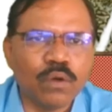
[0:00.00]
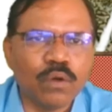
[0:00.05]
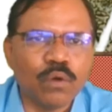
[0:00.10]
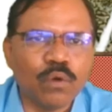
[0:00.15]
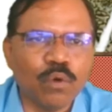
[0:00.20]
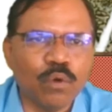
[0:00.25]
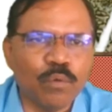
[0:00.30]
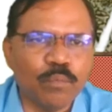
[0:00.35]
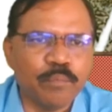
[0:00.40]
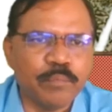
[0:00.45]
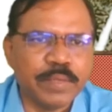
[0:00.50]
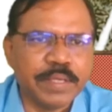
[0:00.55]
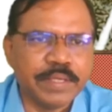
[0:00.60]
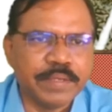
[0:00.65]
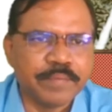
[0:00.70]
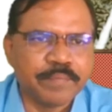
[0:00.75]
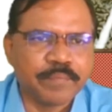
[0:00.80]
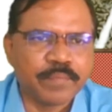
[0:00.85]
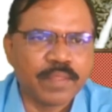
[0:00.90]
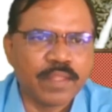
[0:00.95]
OP
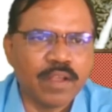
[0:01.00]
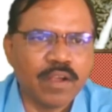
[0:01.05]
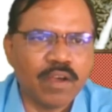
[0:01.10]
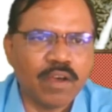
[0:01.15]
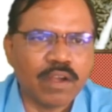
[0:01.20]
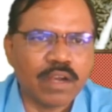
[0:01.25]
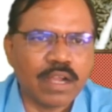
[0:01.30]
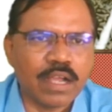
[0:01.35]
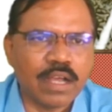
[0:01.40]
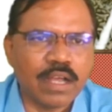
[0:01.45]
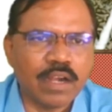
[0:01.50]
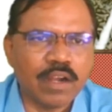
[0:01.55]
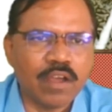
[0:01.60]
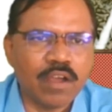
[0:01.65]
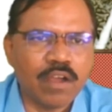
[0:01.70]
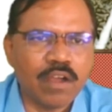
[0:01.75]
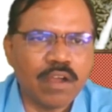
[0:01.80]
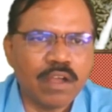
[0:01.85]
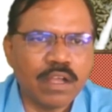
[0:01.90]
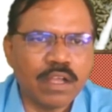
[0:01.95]
or
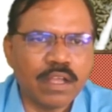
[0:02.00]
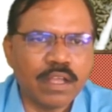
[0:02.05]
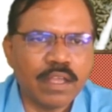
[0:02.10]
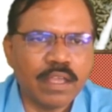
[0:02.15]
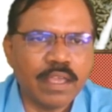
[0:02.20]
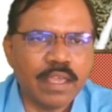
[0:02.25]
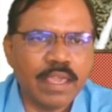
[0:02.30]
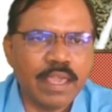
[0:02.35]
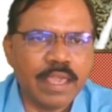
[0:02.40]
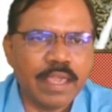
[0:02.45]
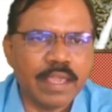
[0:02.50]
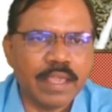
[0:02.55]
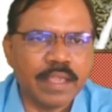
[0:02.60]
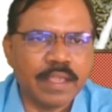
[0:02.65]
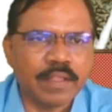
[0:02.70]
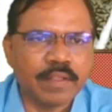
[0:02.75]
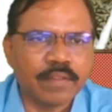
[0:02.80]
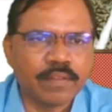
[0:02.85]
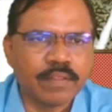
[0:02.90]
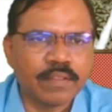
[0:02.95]
along A.
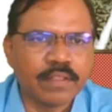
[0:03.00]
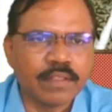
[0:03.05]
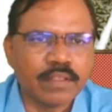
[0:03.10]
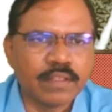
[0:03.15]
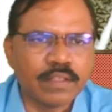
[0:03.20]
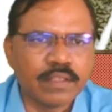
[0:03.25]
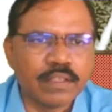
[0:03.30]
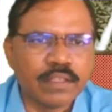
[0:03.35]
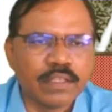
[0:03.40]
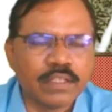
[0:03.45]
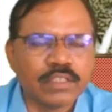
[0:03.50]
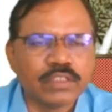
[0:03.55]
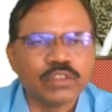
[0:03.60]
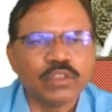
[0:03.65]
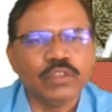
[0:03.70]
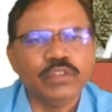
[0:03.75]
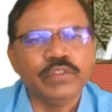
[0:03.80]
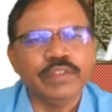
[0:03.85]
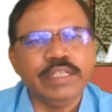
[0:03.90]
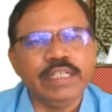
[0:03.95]

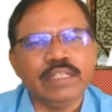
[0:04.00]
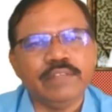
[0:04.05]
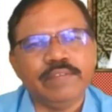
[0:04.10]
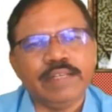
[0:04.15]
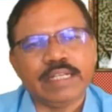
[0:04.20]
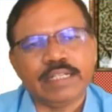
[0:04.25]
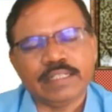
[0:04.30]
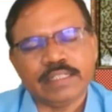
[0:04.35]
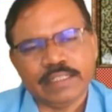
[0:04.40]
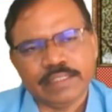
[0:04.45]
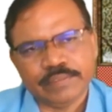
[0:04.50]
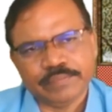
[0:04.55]
So unit vector.